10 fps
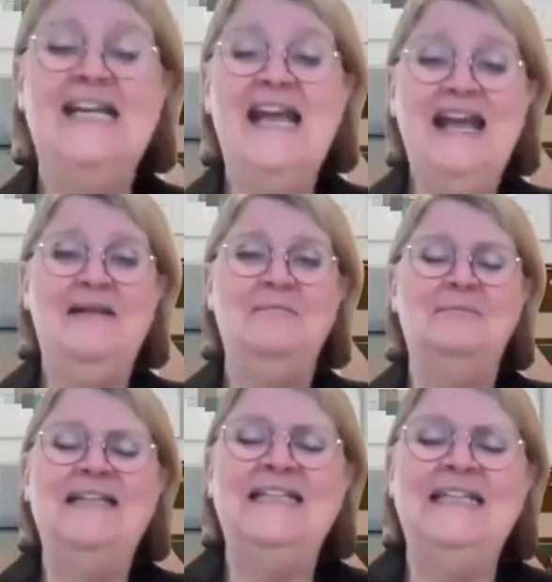A
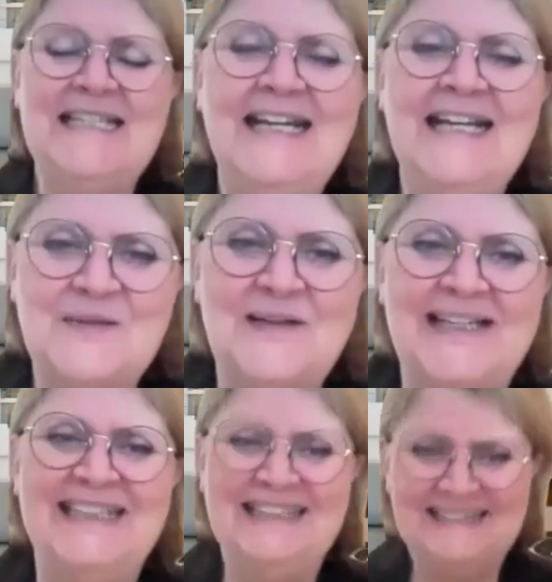lamp, and tell us
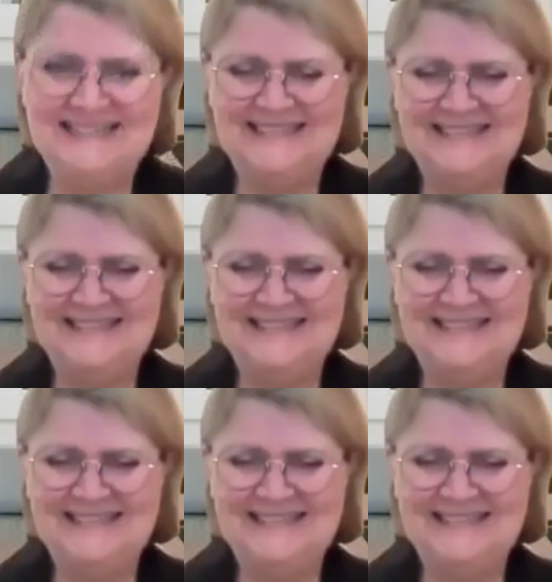why.